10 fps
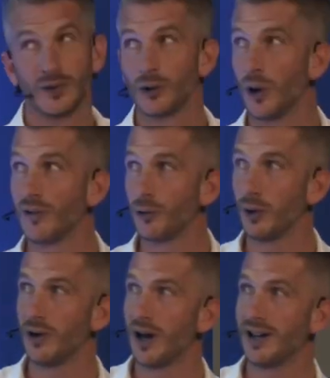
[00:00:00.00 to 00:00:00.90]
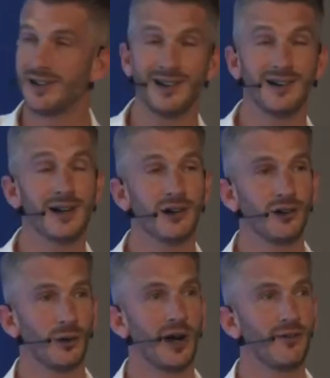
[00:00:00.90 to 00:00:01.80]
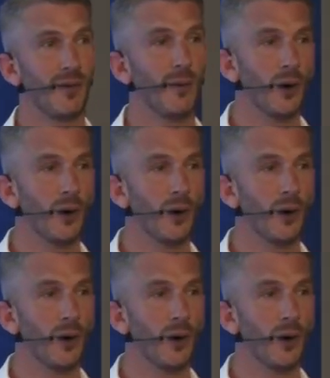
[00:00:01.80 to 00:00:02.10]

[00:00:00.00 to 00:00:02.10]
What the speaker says: 12 to 18 inches away from the